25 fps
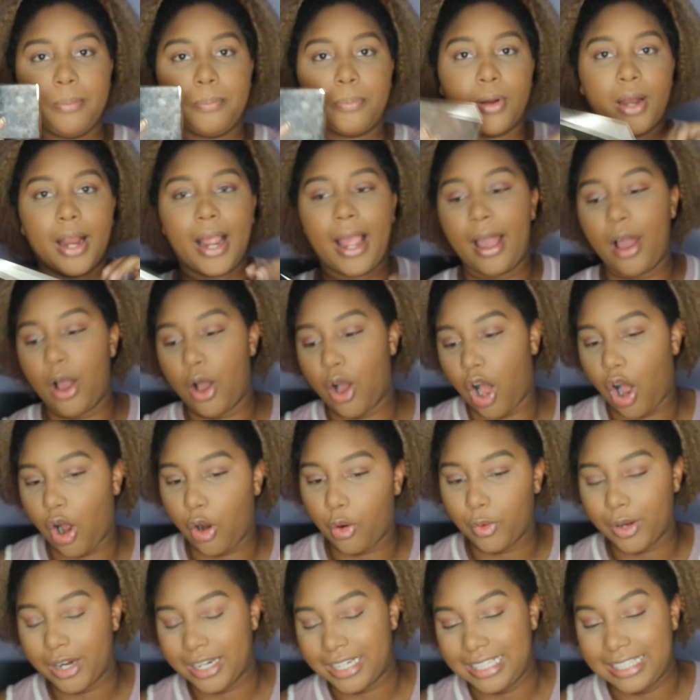Brown?
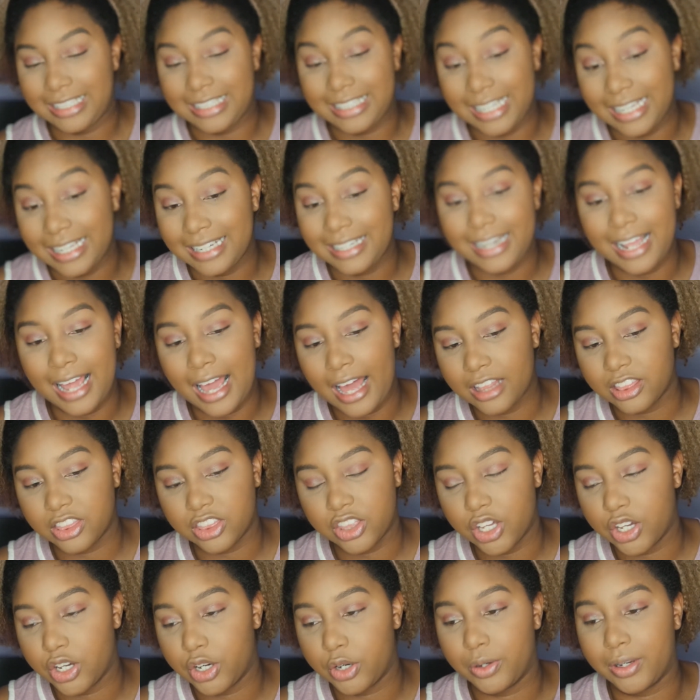Already did
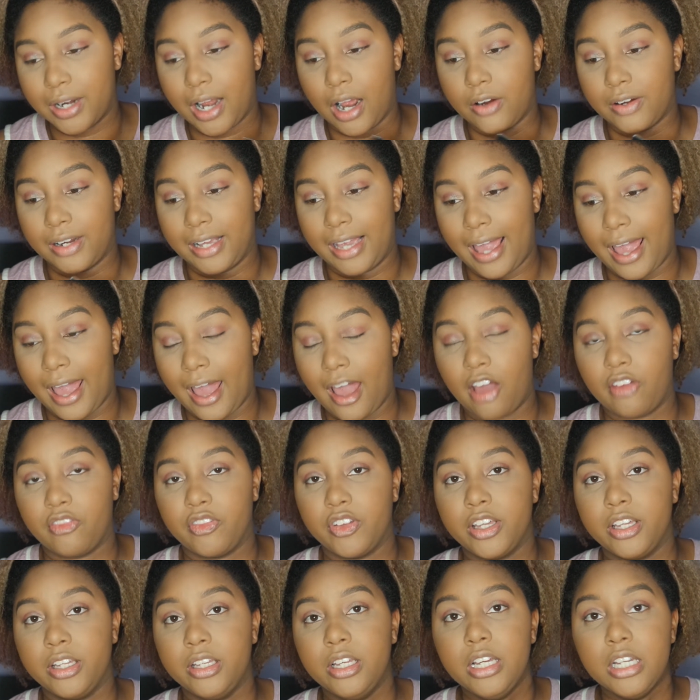that though, and I already
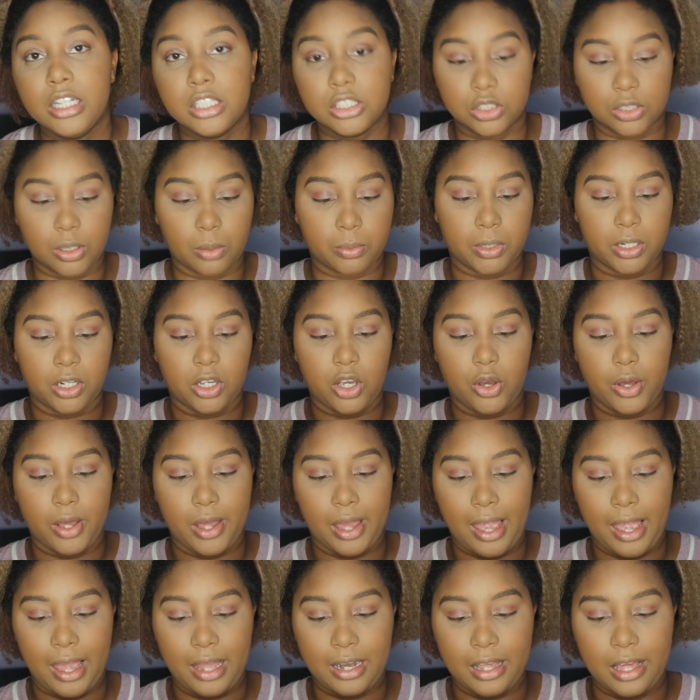have it. So I'm going to go
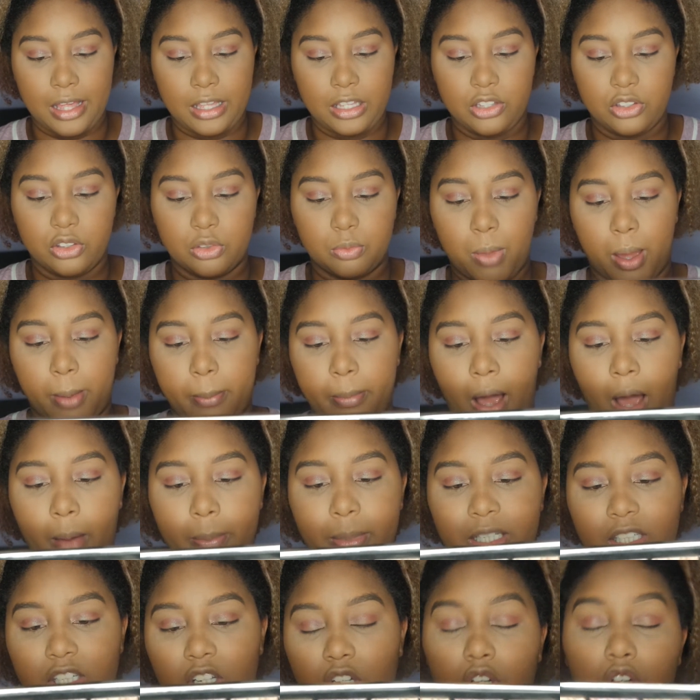ahead and use my
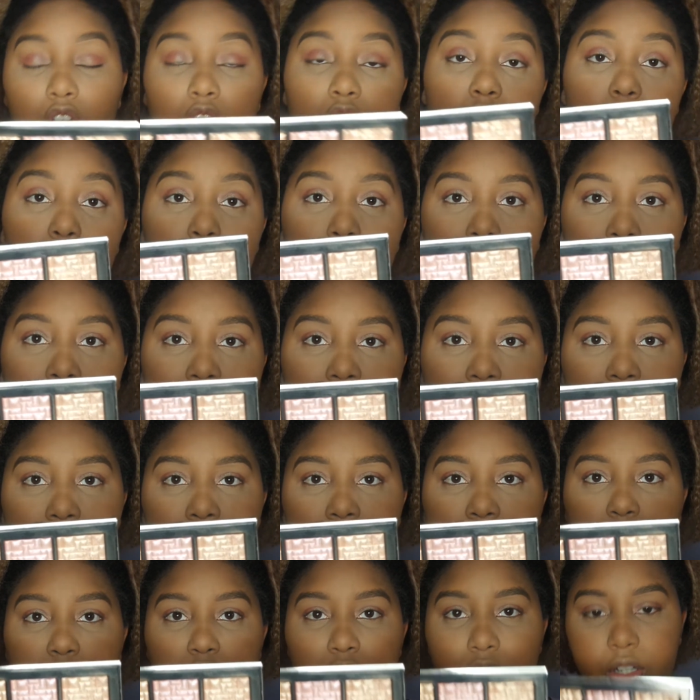Bobbi to Glow
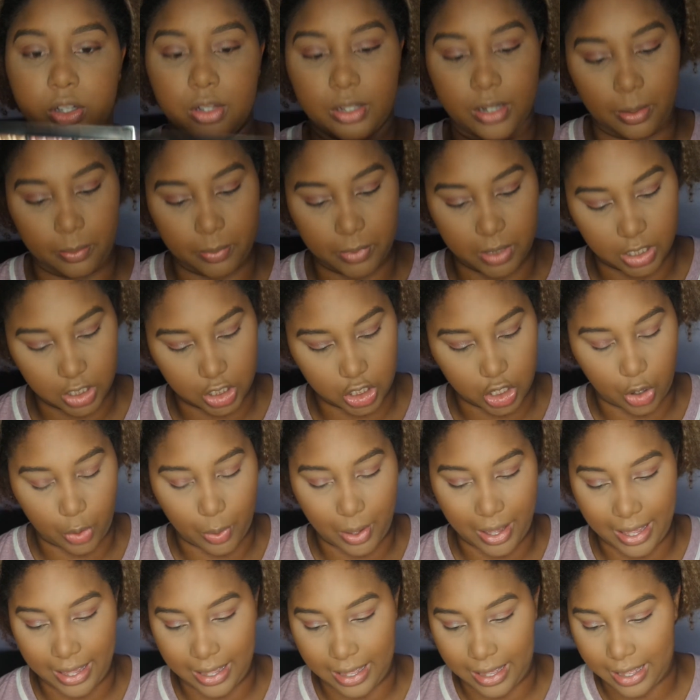highlighting trio, and I'm going to
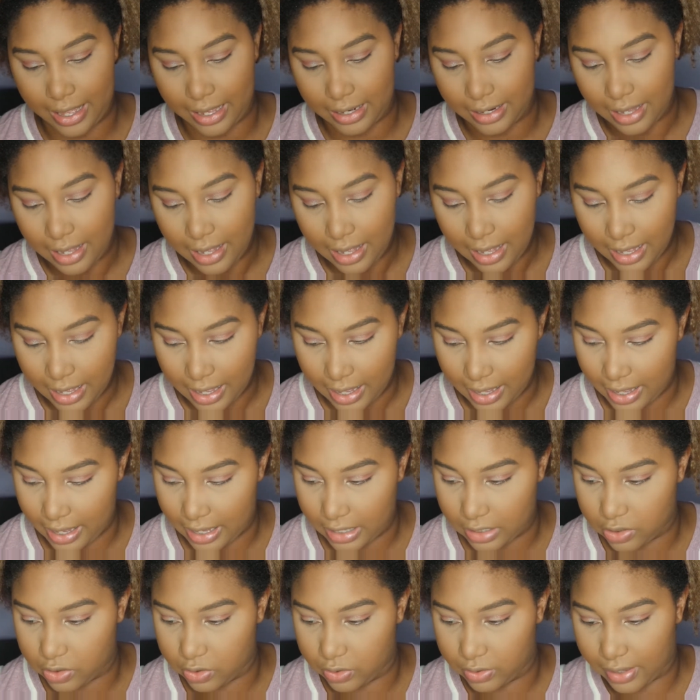go ahead
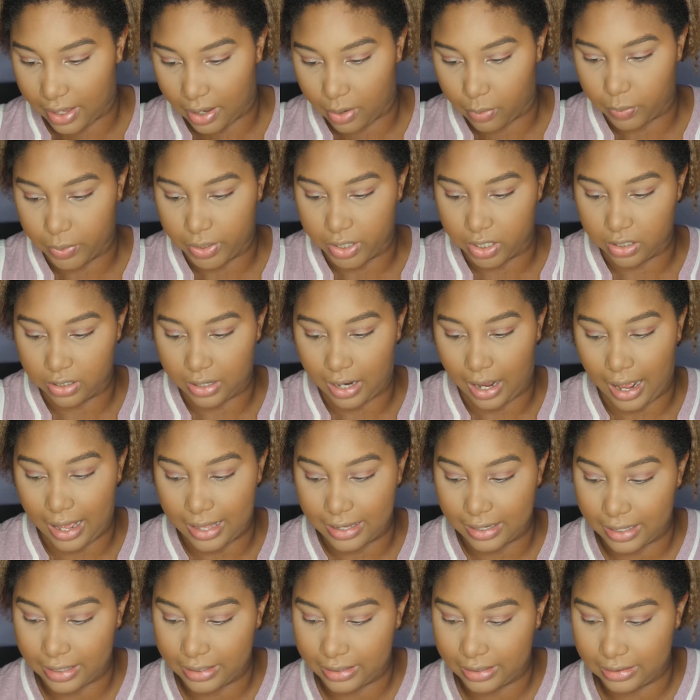and do that weird
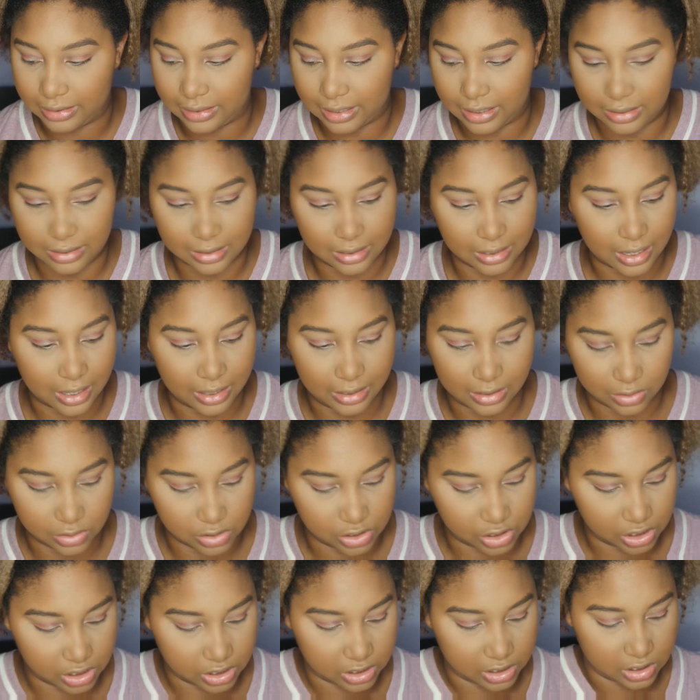highlighting thing that I
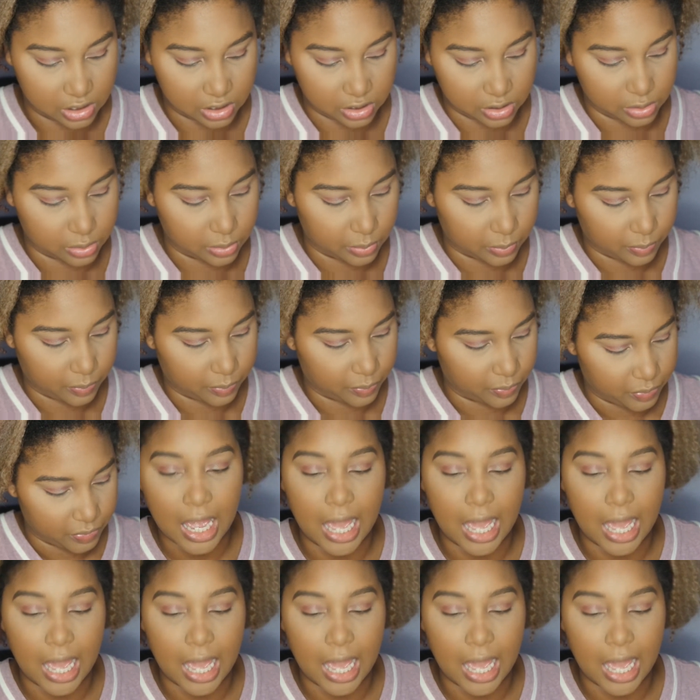usually do.